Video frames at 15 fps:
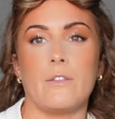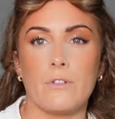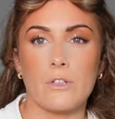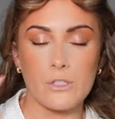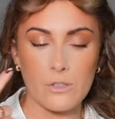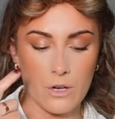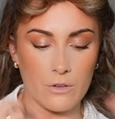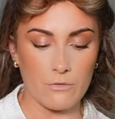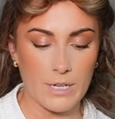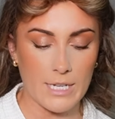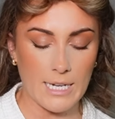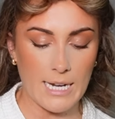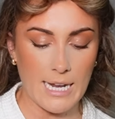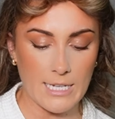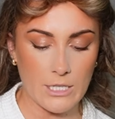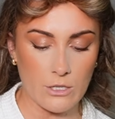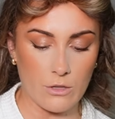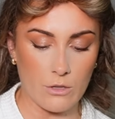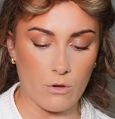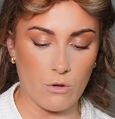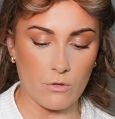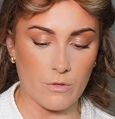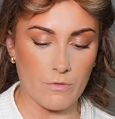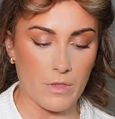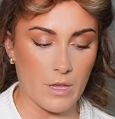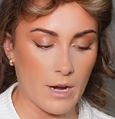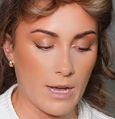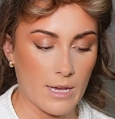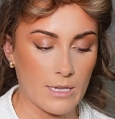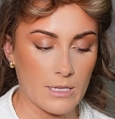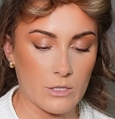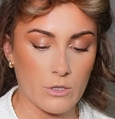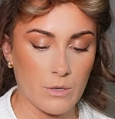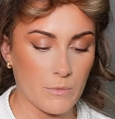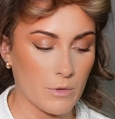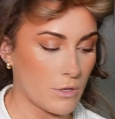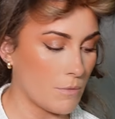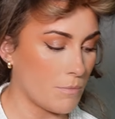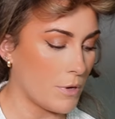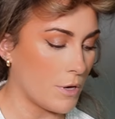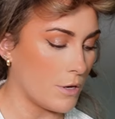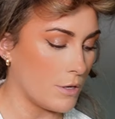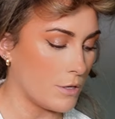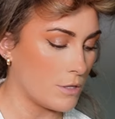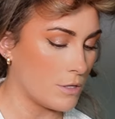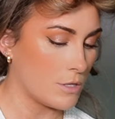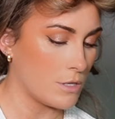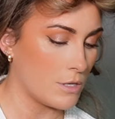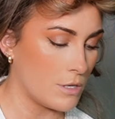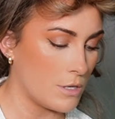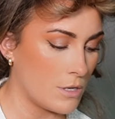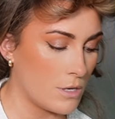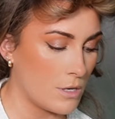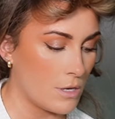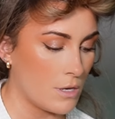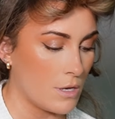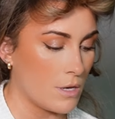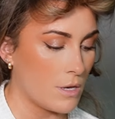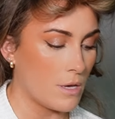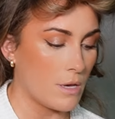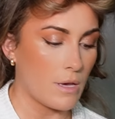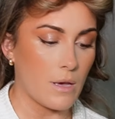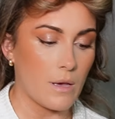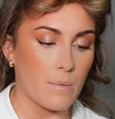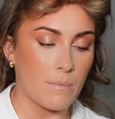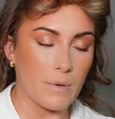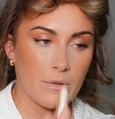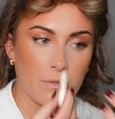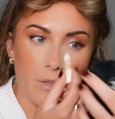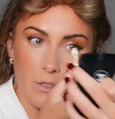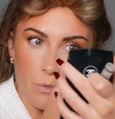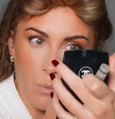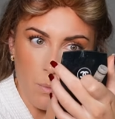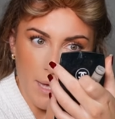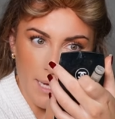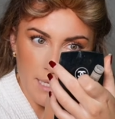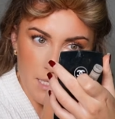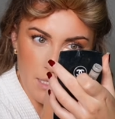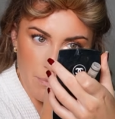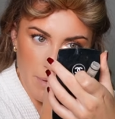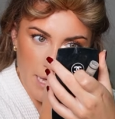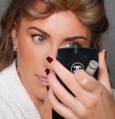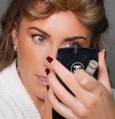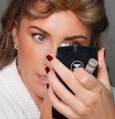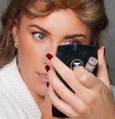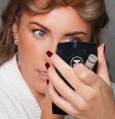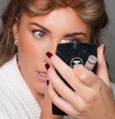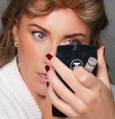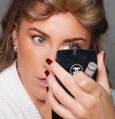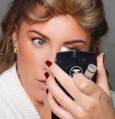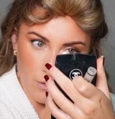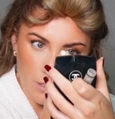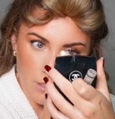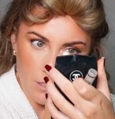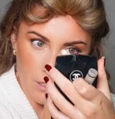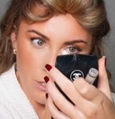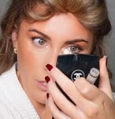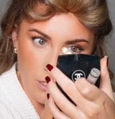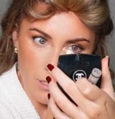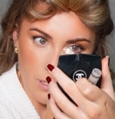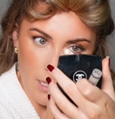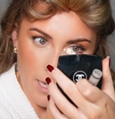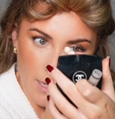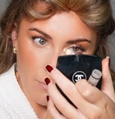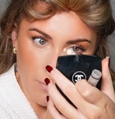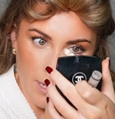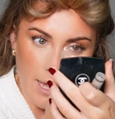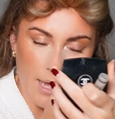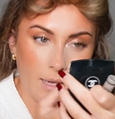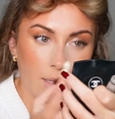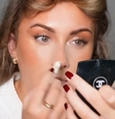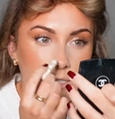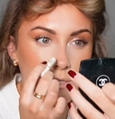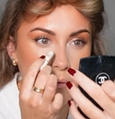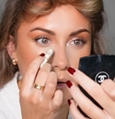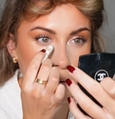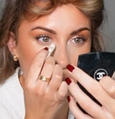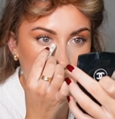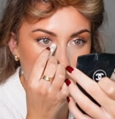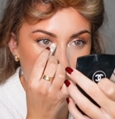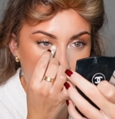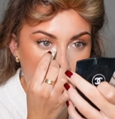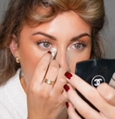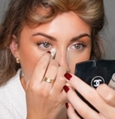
they've also got really light on the corner of their eyes, so I'm going to put a bit of this white pencil on. This is just an NYX one.